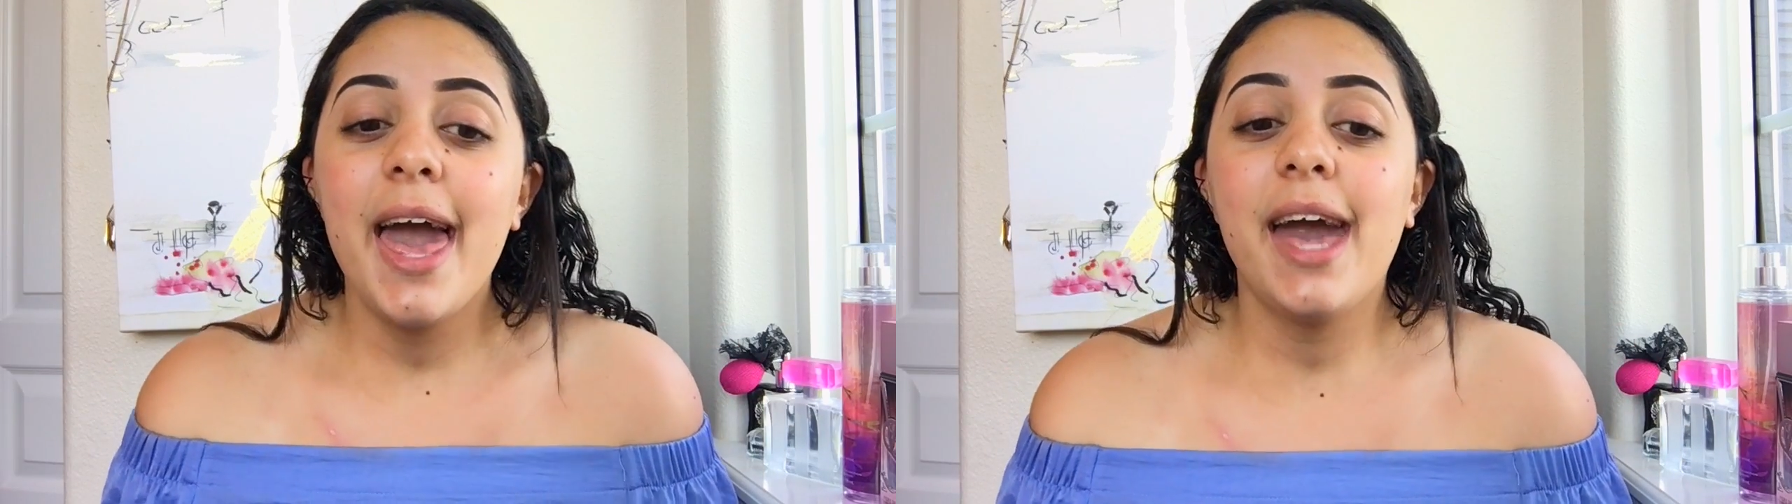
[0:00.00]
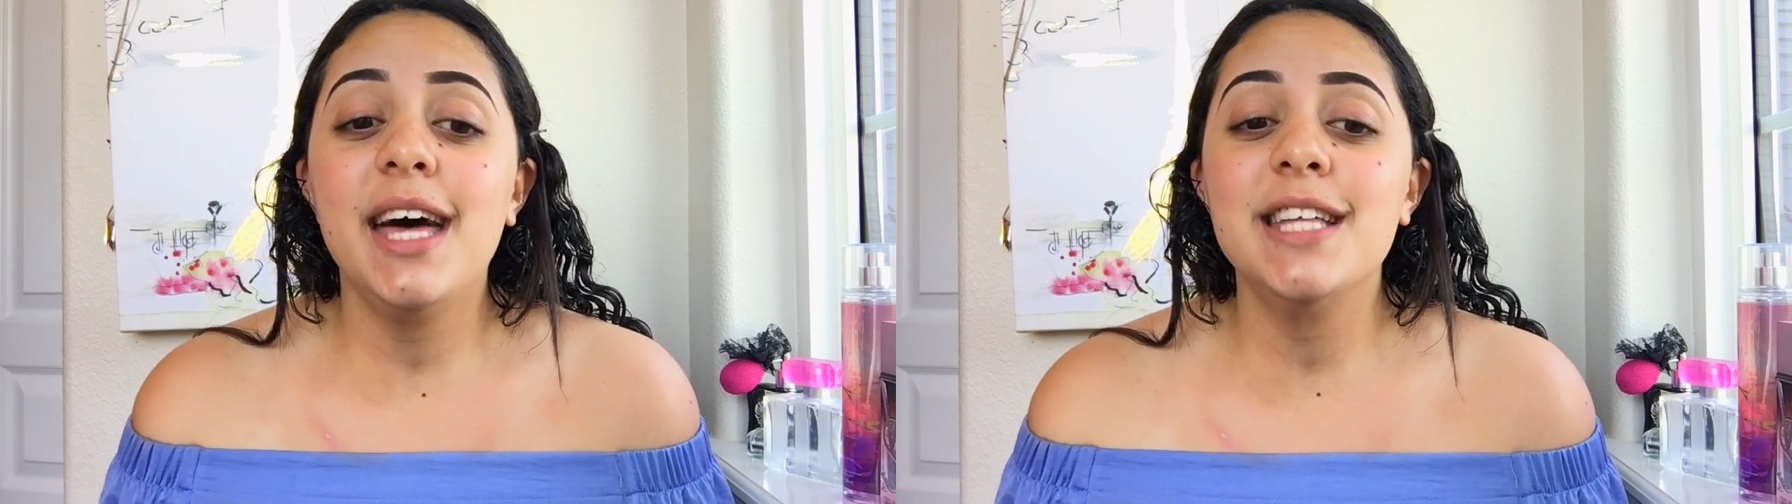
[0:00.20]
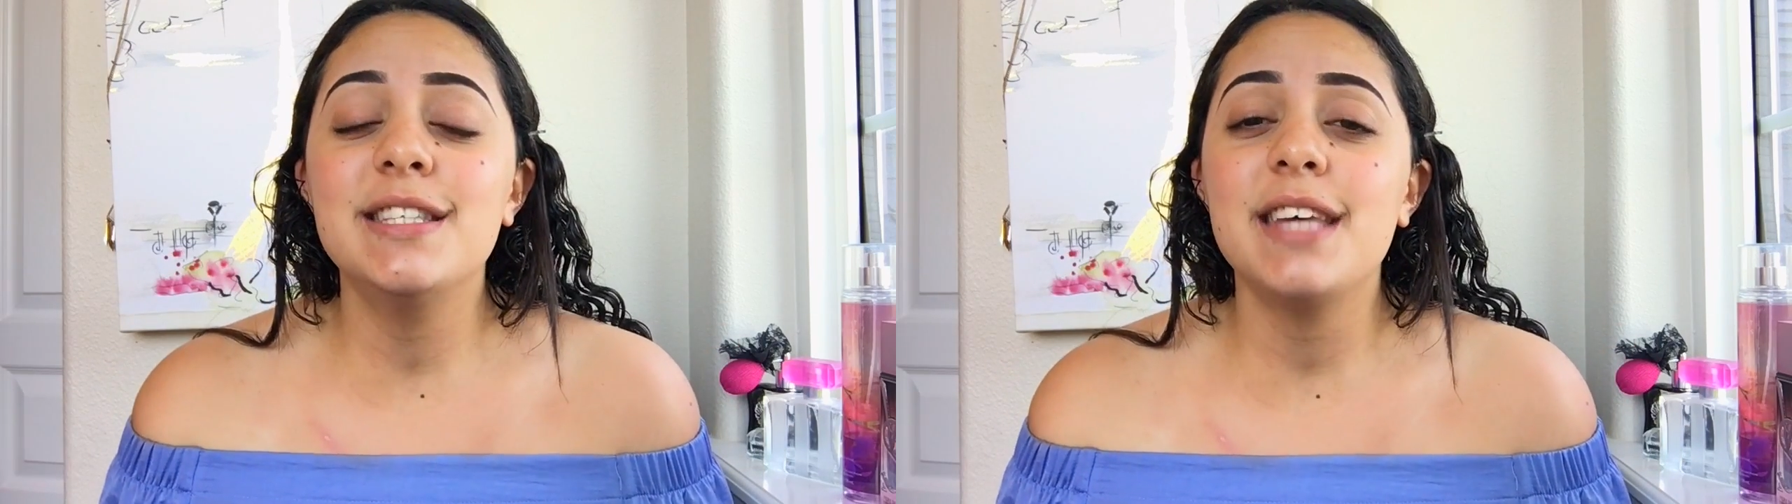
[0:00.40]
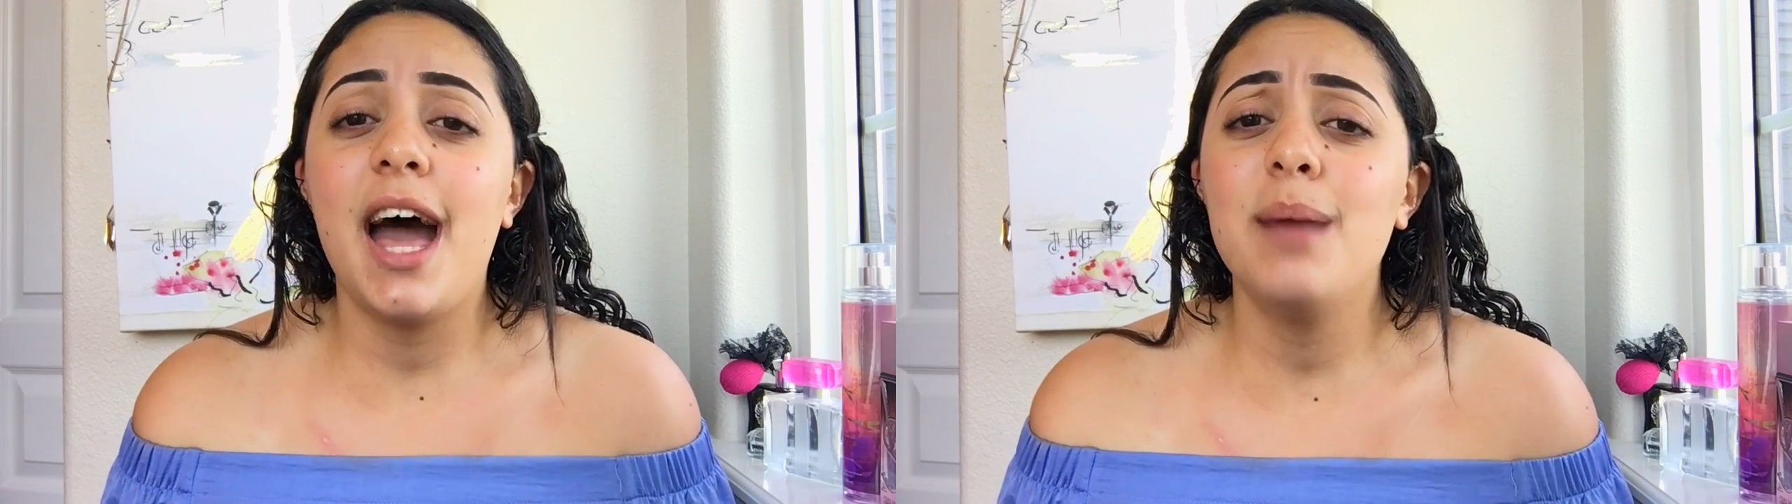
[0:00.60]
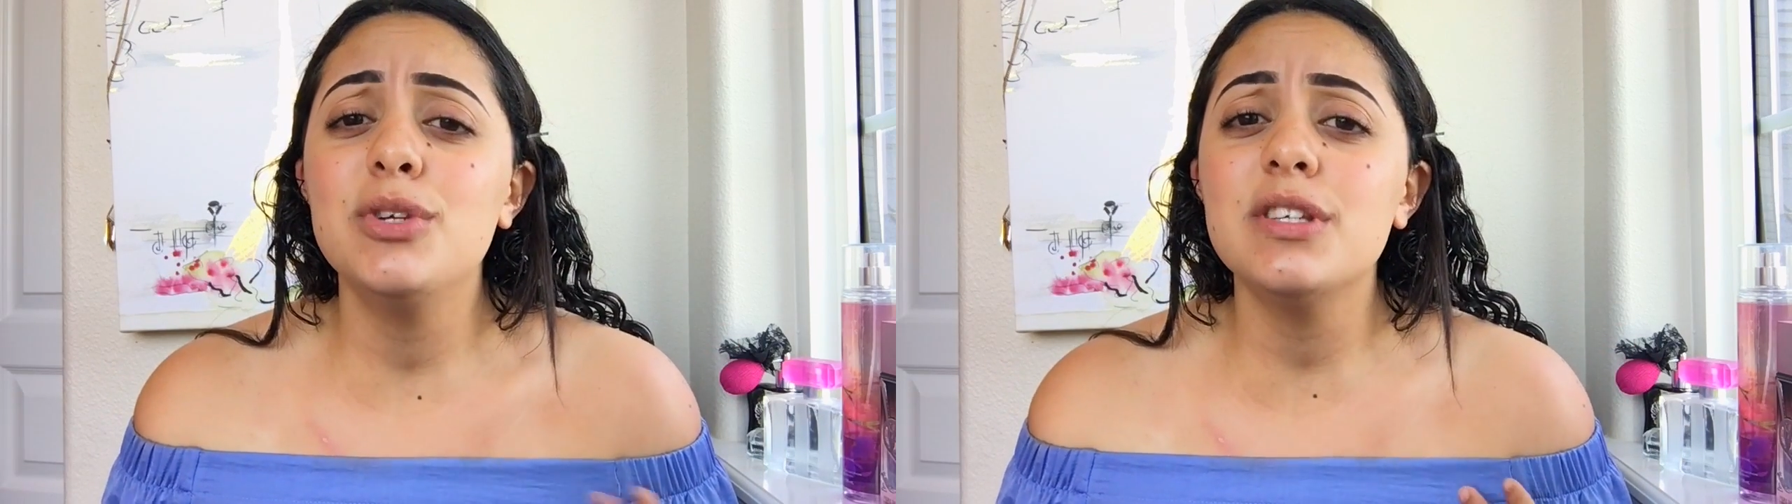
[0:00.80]
and
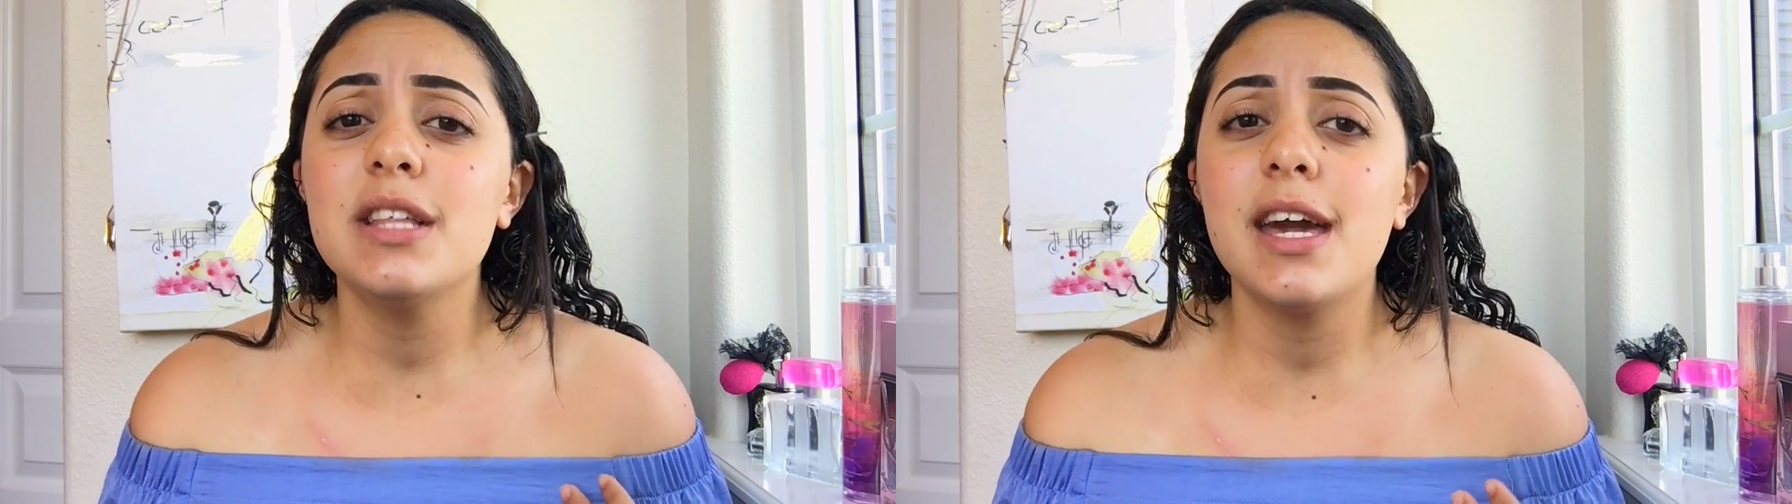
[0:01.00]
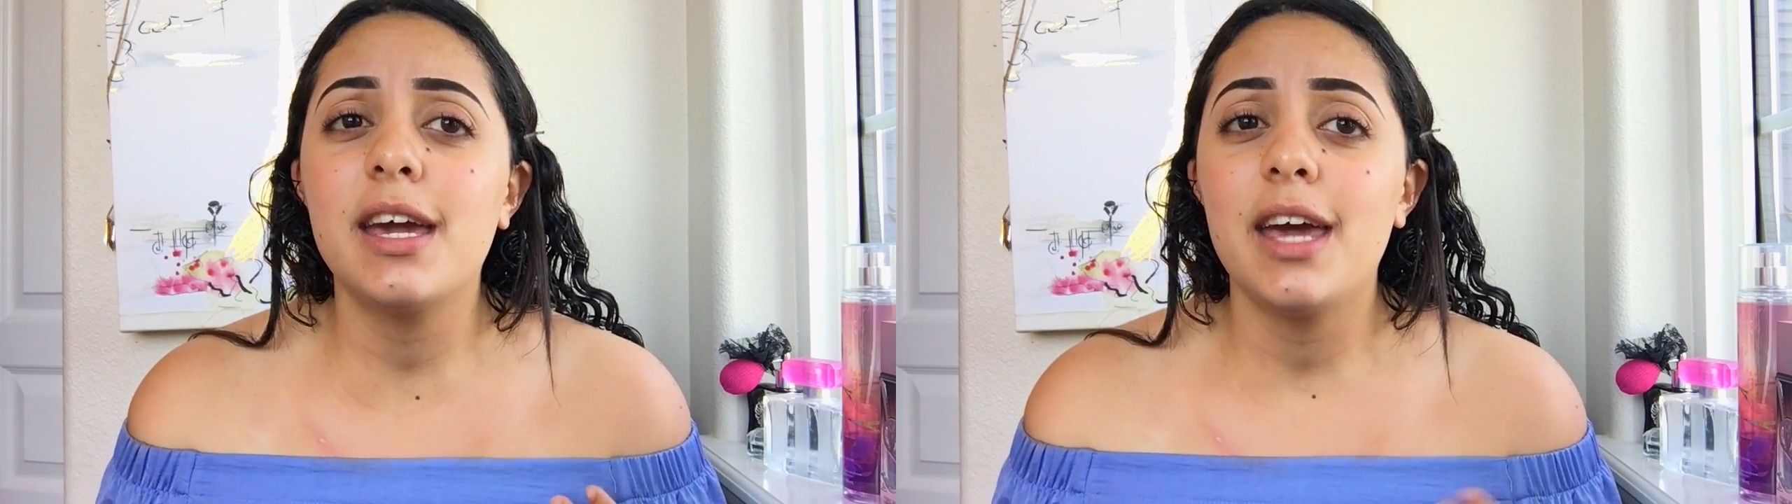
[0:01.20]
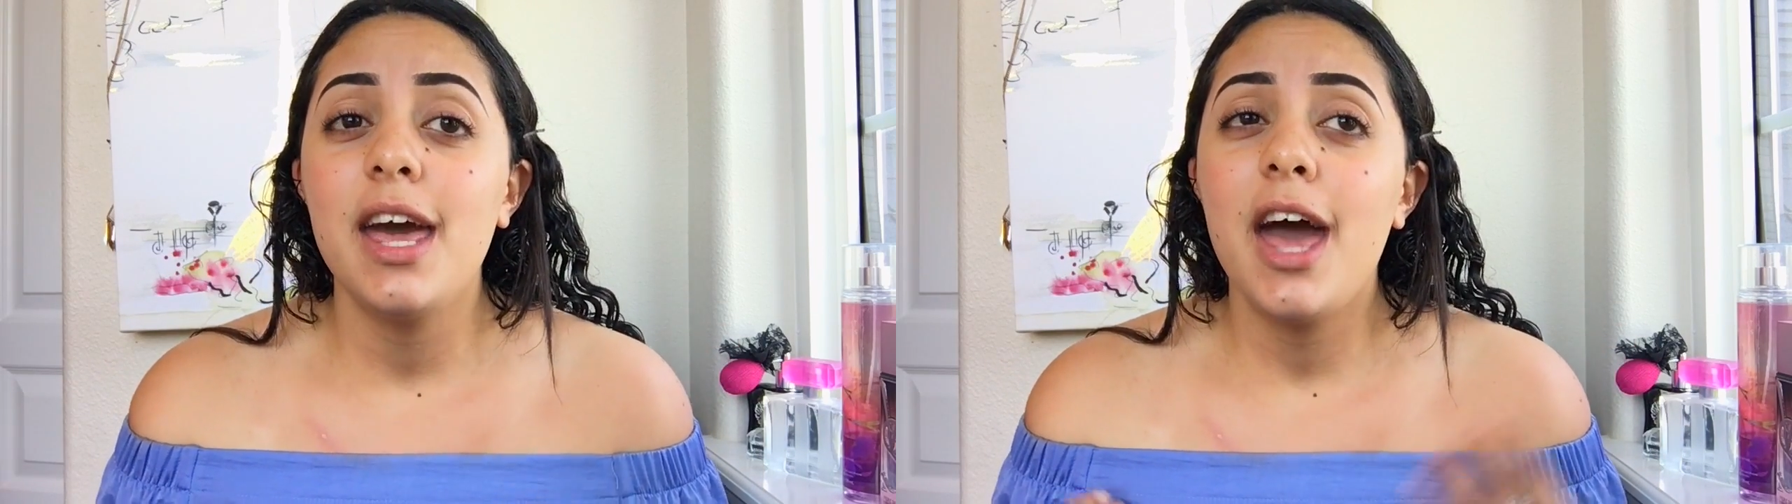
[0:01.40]
I'm just like,